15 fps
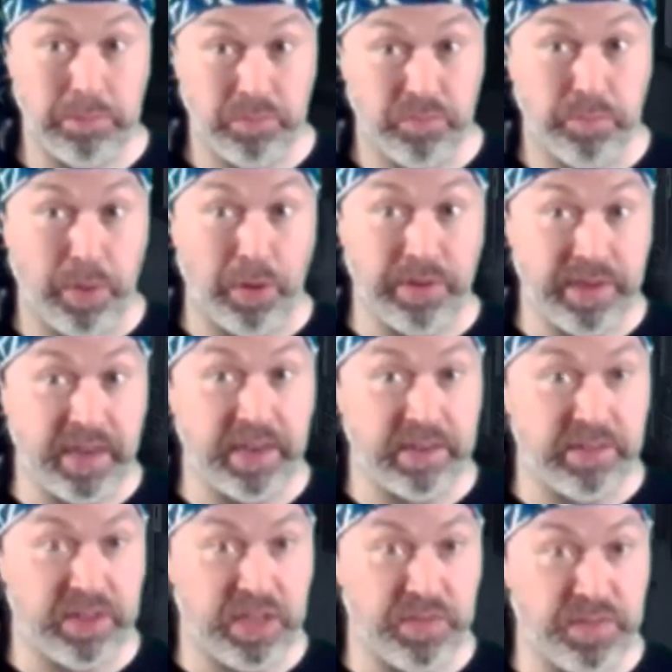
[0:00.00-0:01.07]
barring
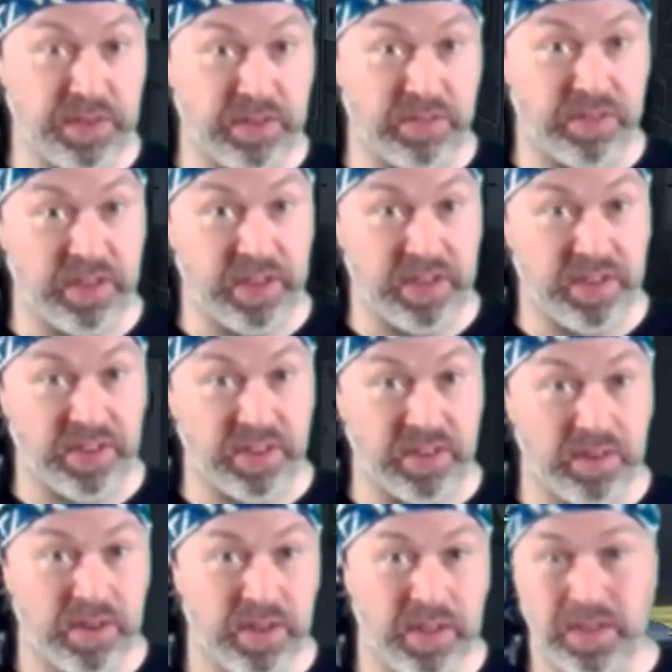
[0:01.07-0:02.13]
technical difficulties and
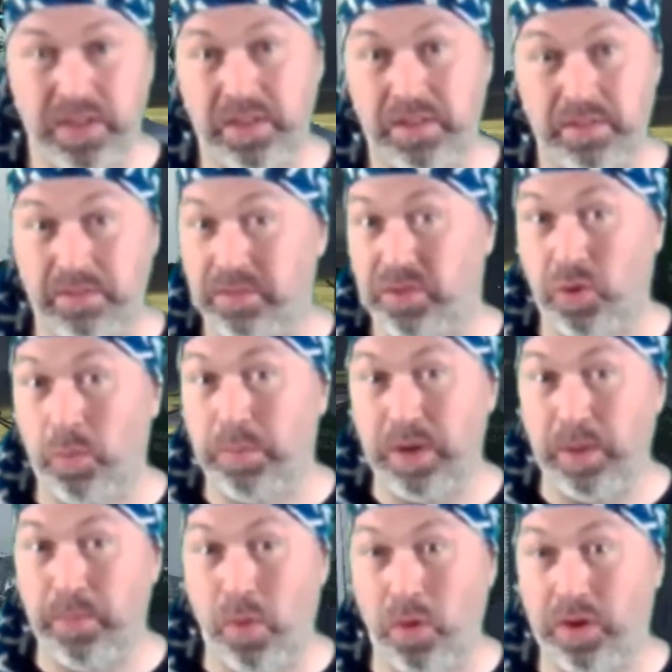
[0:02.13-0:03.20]
zombie
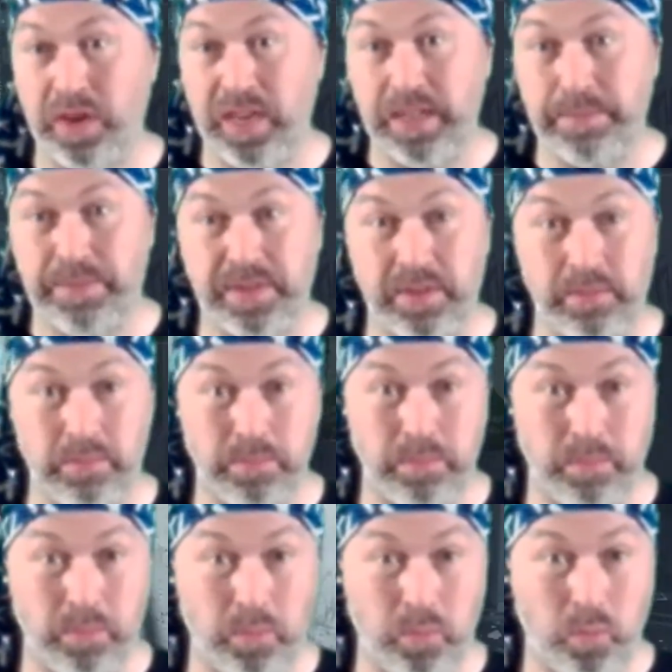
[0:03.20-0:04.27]
apocalypse and
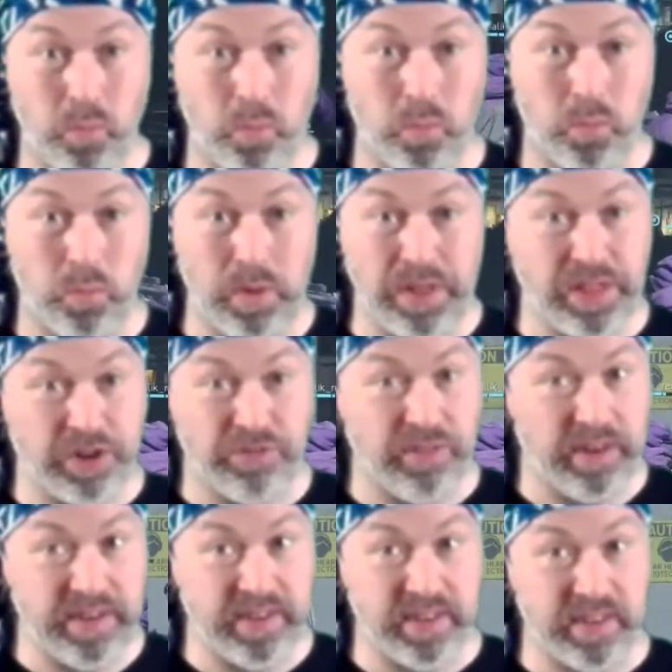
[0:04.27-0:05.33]
weather
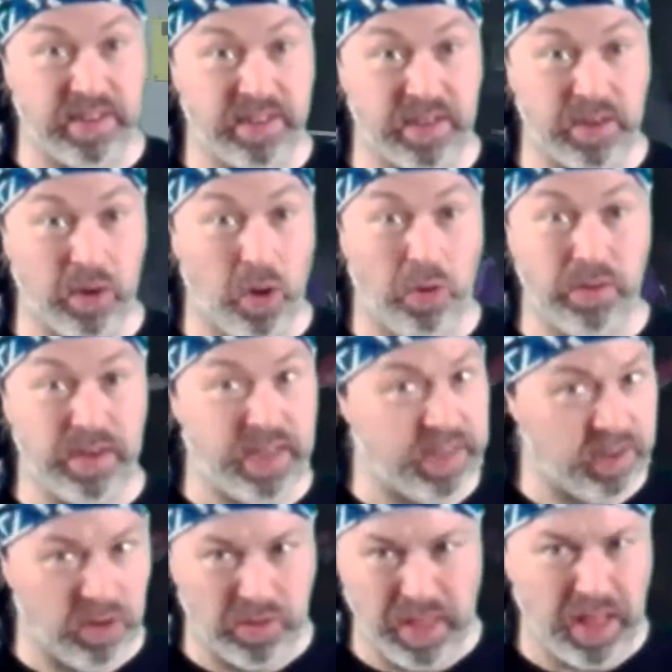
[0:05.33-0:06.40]
crisis and holidays
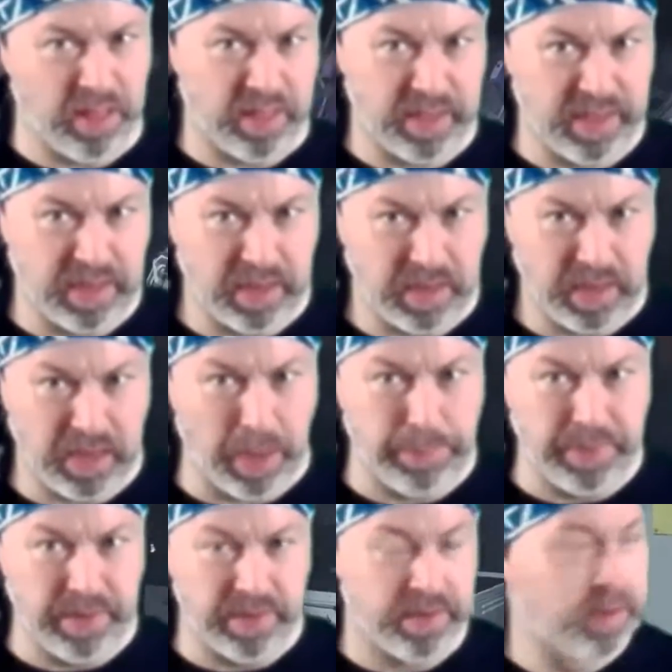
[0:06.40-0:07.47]
and all that other
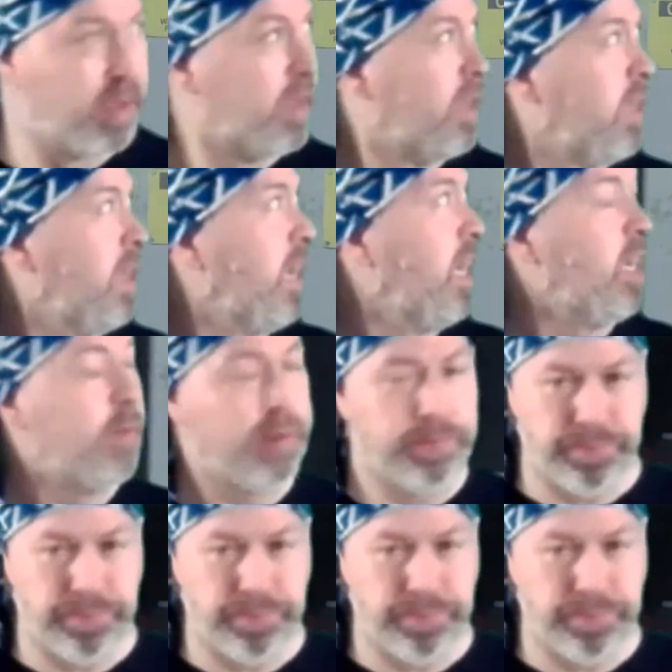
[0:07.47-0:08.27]
gubbins. Anyway,